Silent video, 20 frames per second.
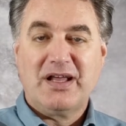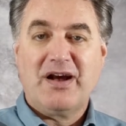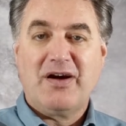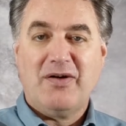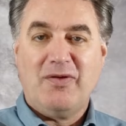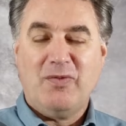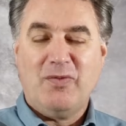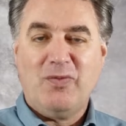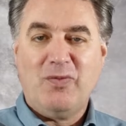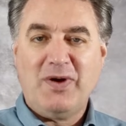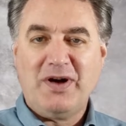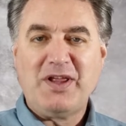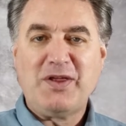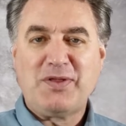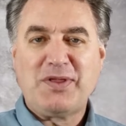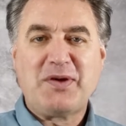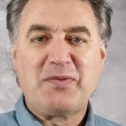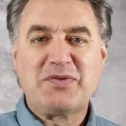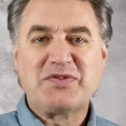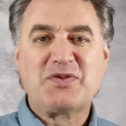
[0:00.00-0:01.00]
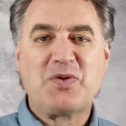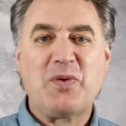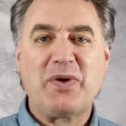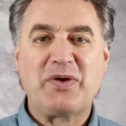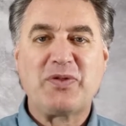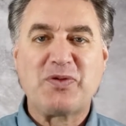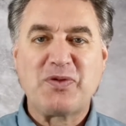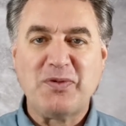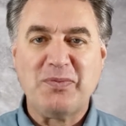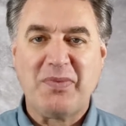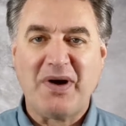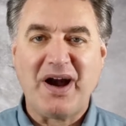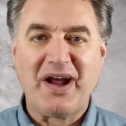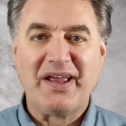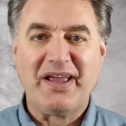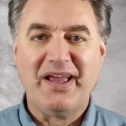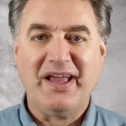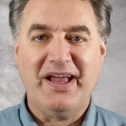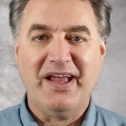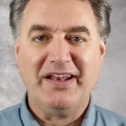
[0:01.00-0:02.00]
Now, what do you think was going through
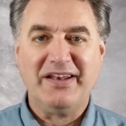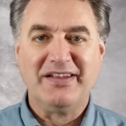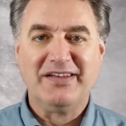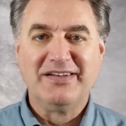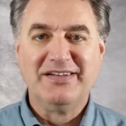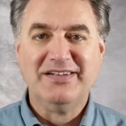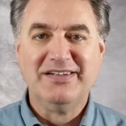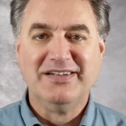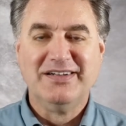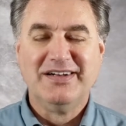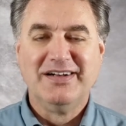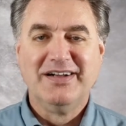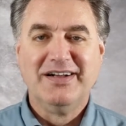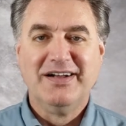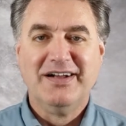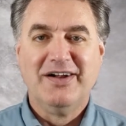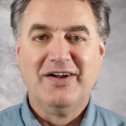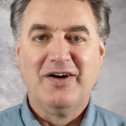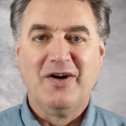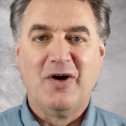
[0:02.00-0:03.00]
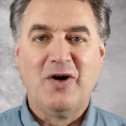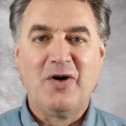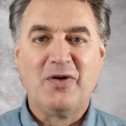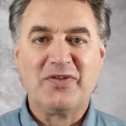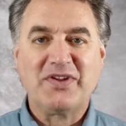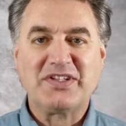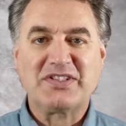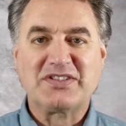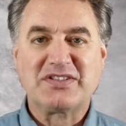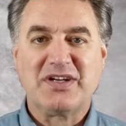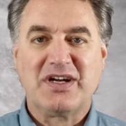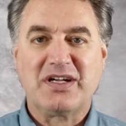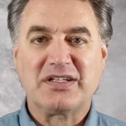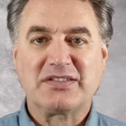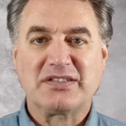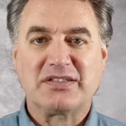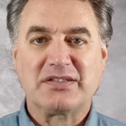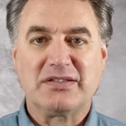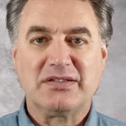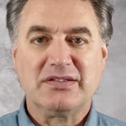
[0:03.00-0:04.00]
my head? All these
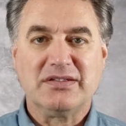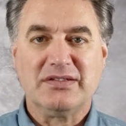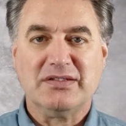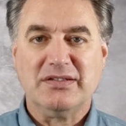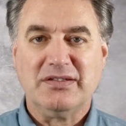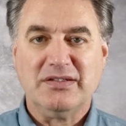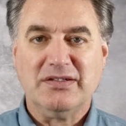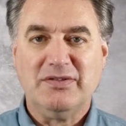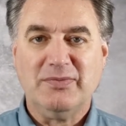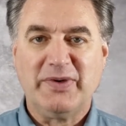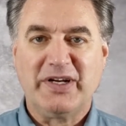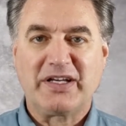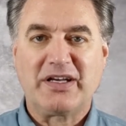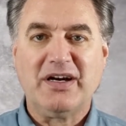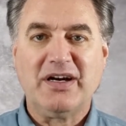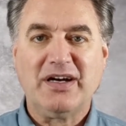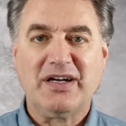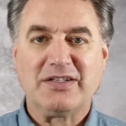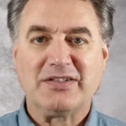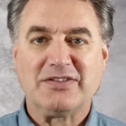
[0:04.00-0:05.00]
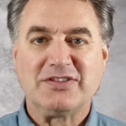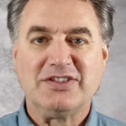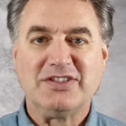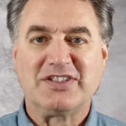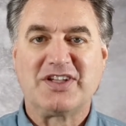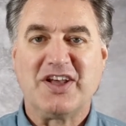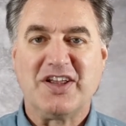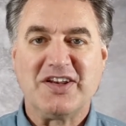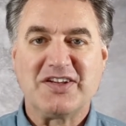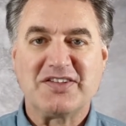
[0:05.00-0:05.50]
thoughts like, oh my God, she's